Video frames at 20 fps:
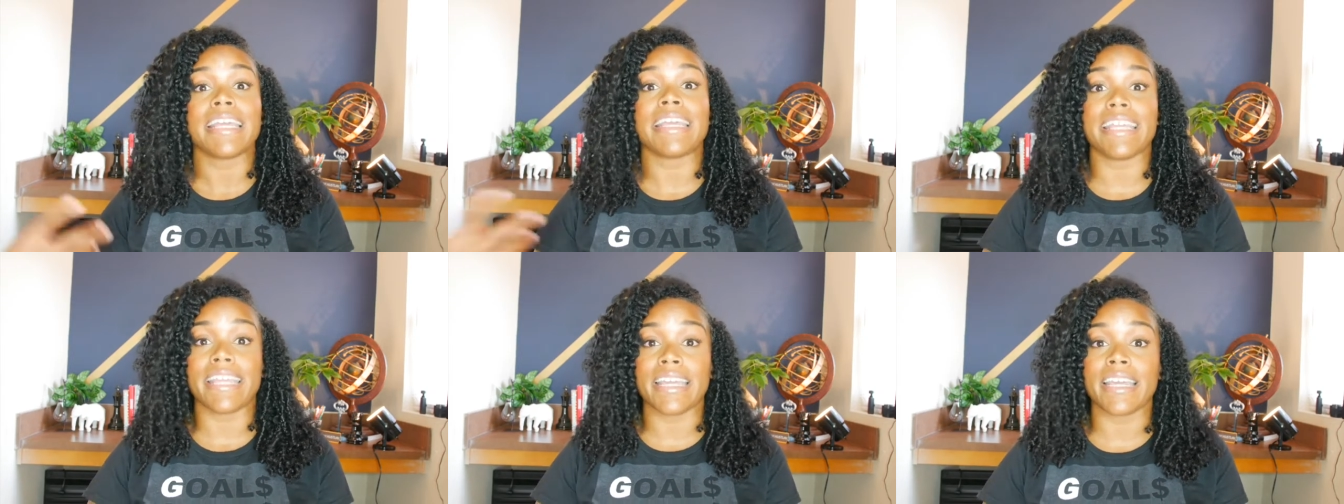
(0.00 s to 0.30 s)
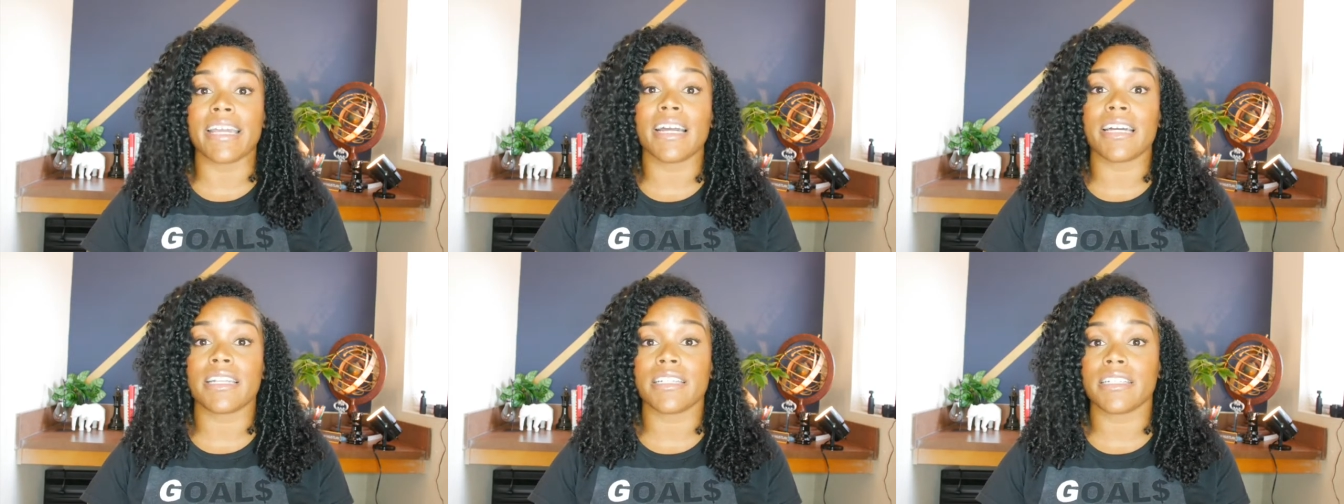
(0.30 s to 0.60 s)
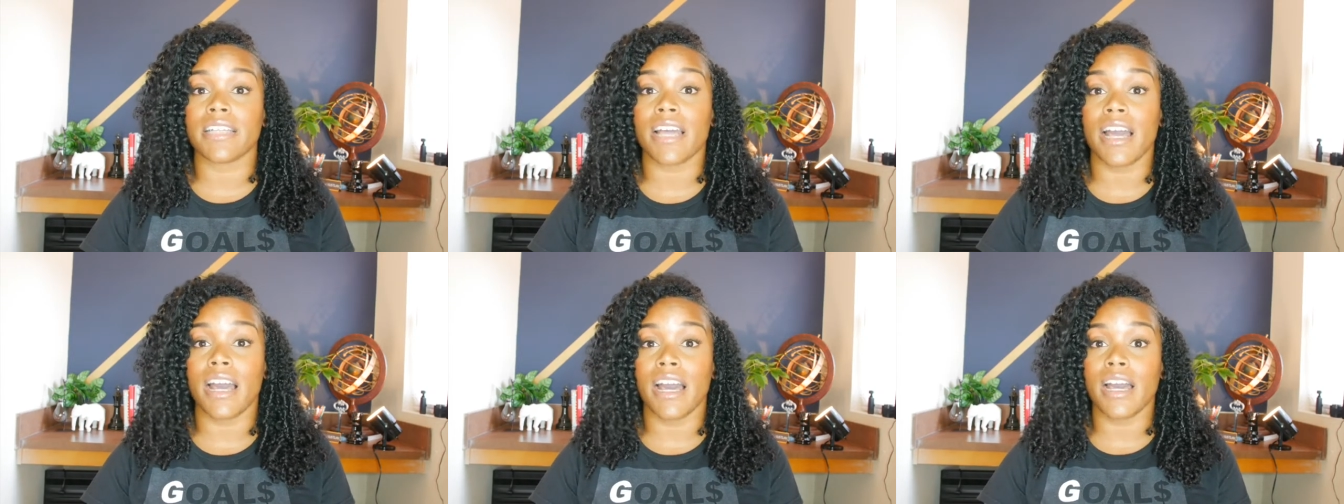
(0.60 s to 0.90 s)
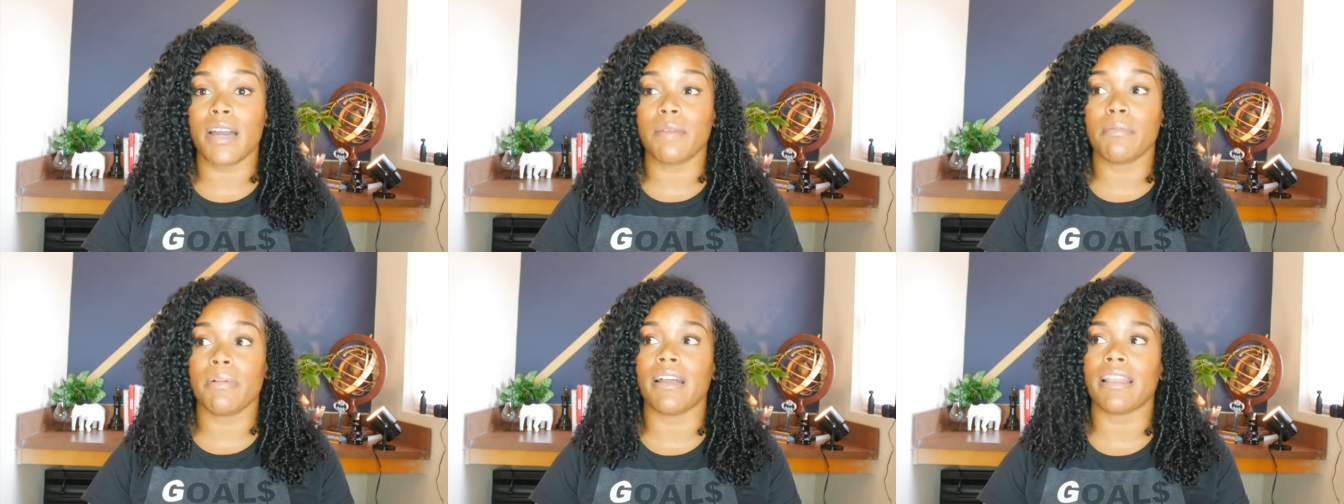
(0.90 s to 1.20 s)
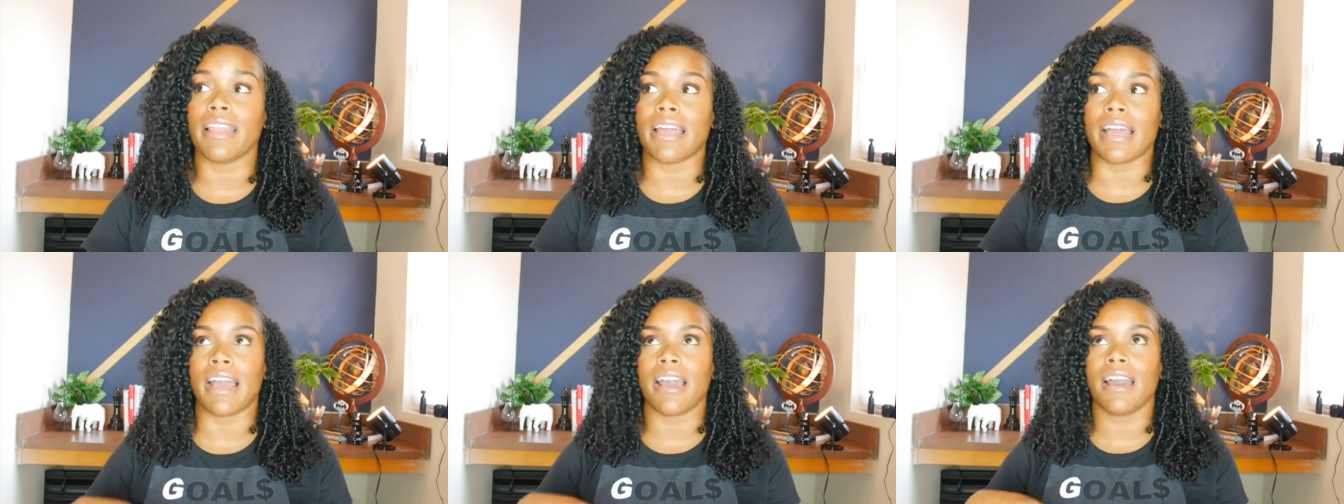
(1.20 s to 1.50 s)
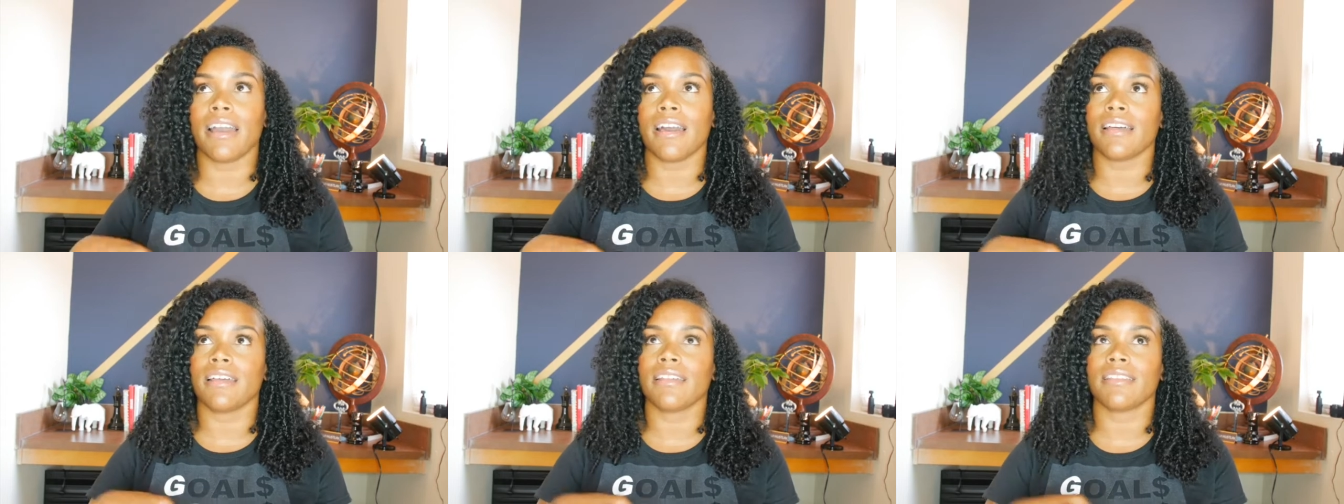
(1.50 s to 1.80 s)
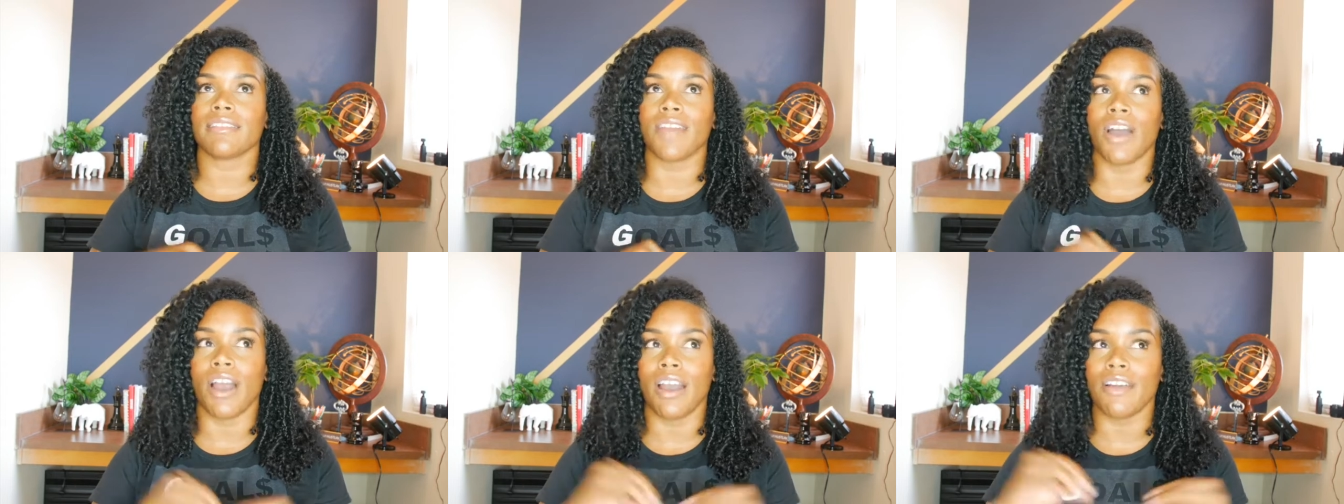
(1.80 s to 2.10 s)
get a job. Like I
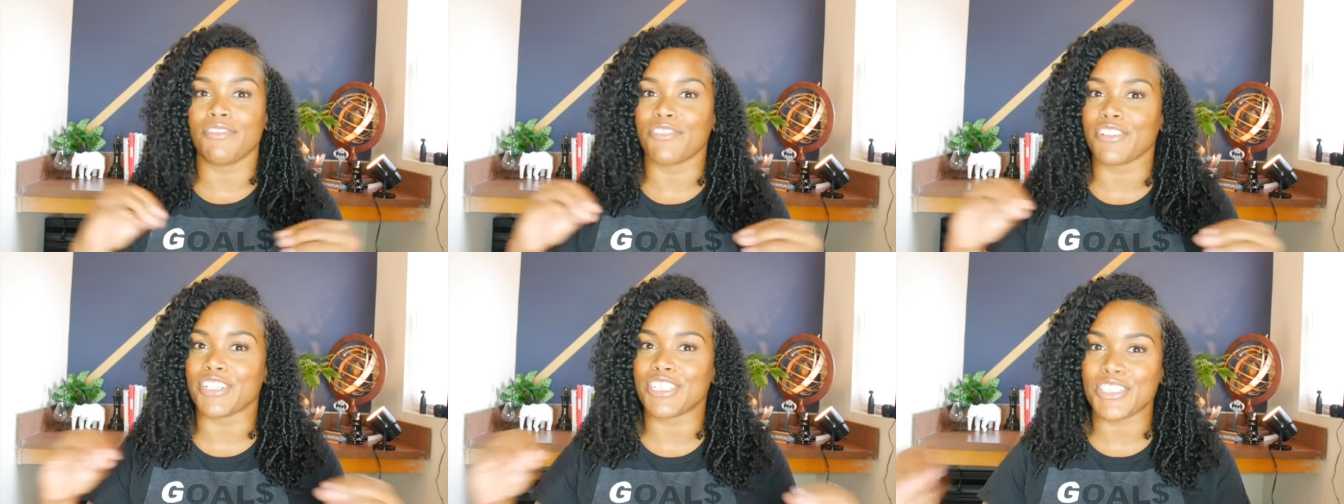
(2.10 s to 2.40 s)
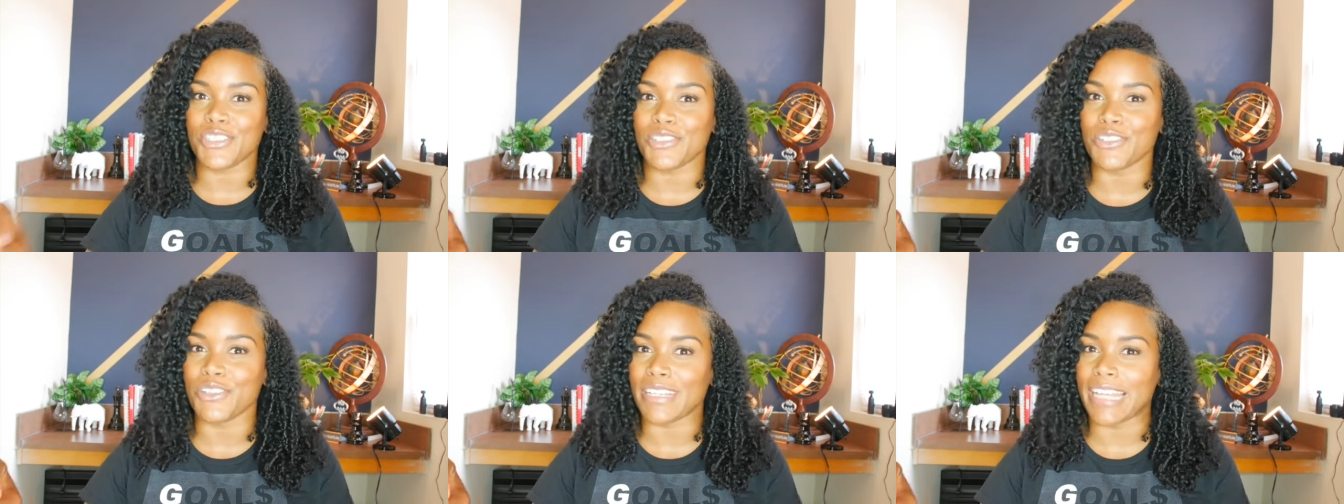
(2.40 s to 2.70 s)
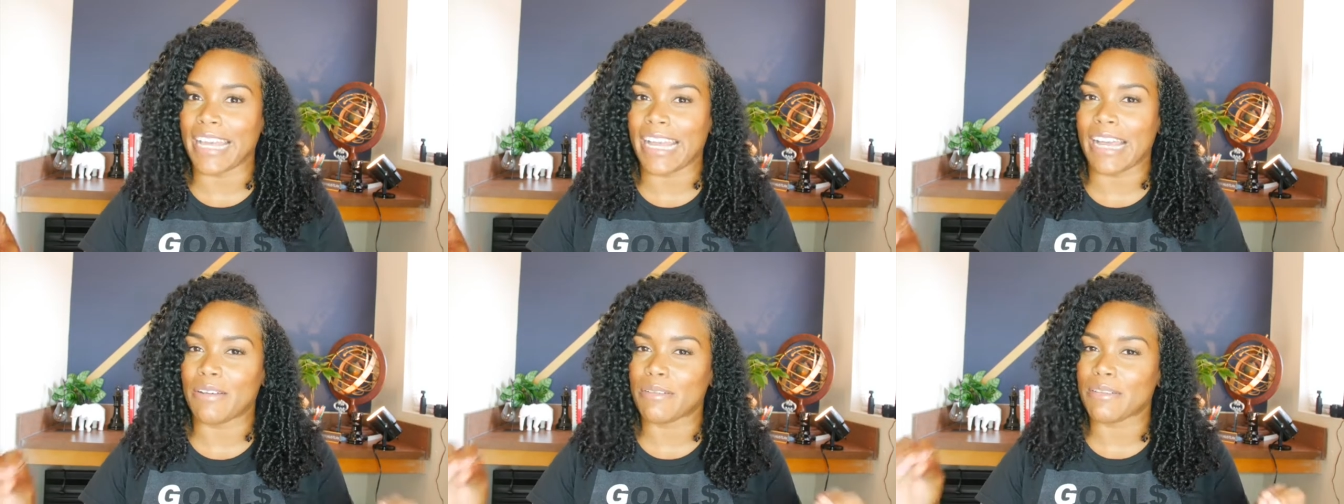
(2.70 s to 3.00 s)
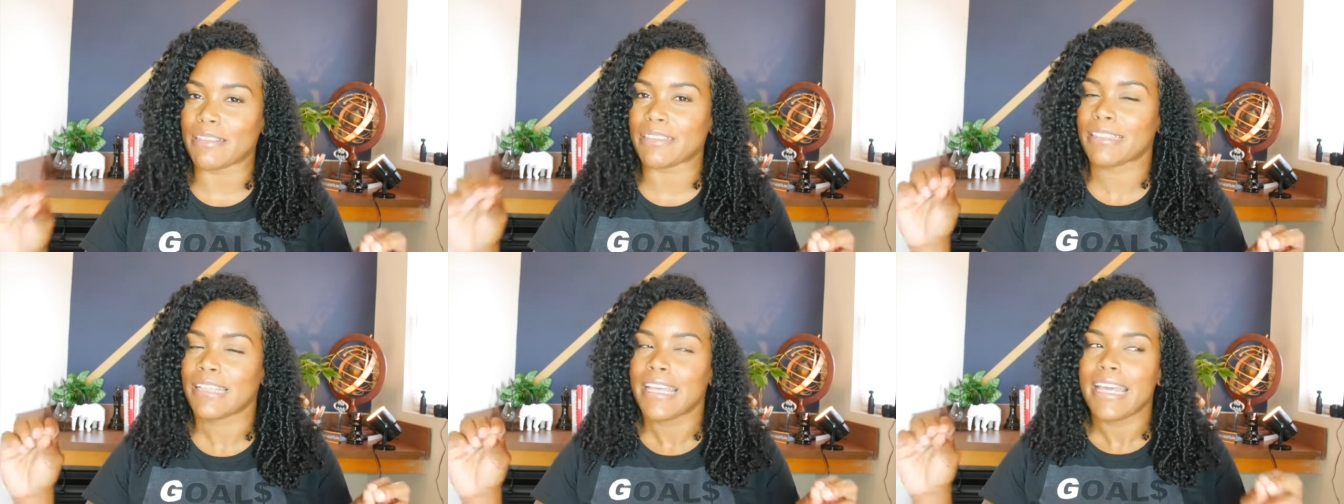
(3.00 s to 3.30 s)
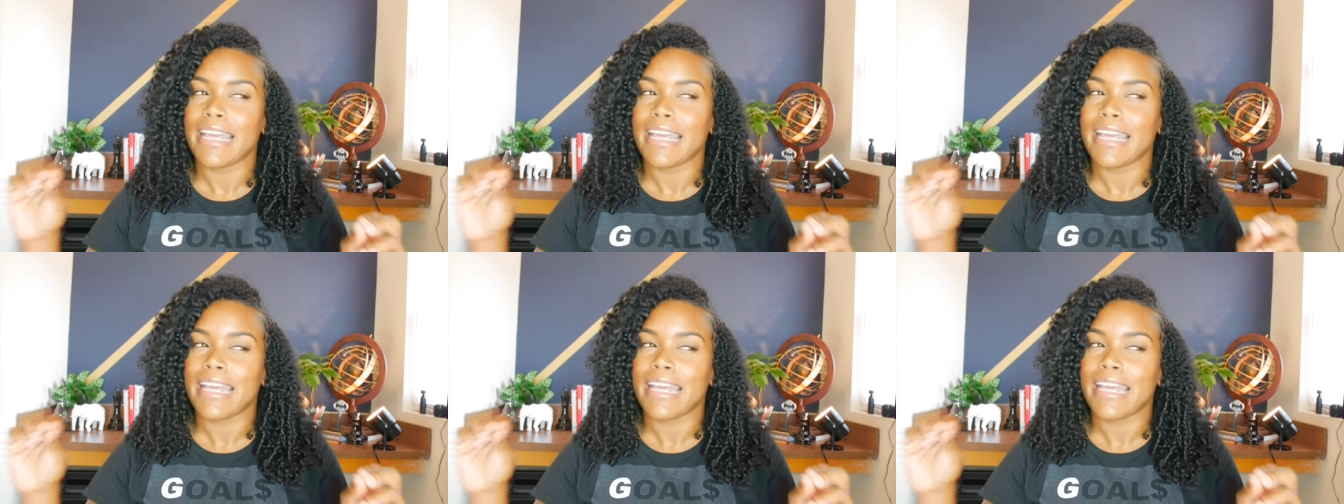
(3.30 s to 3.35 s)
thought for sure, like I was,